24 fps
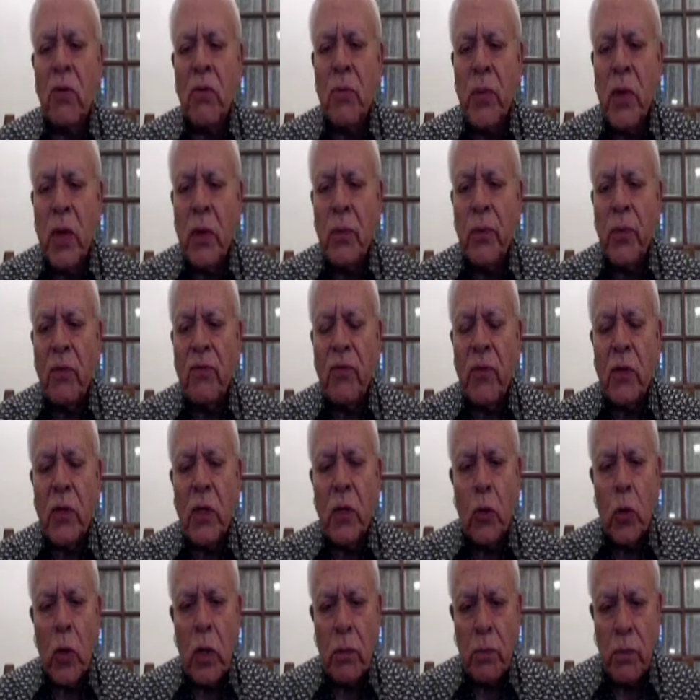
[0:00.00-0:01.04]
of people for the
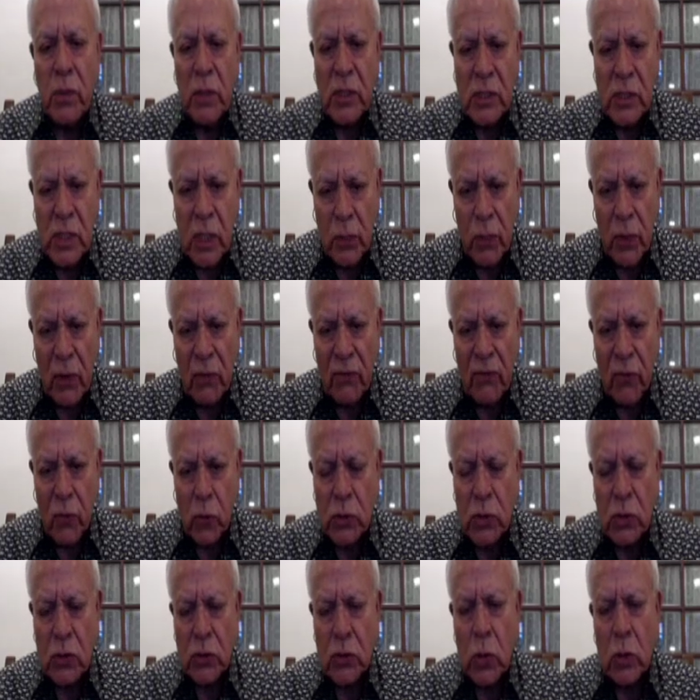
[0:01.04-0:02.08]
UN peacekeeping
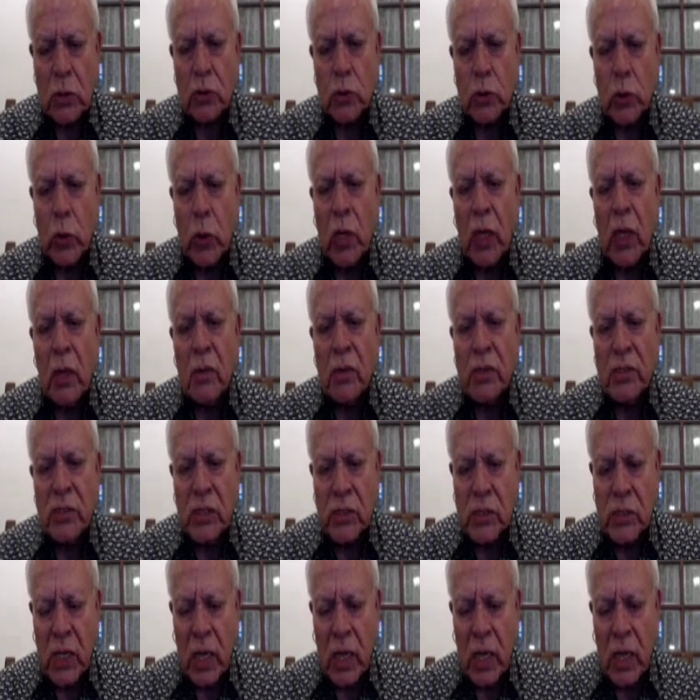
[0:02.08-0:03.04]
forces. You are showing images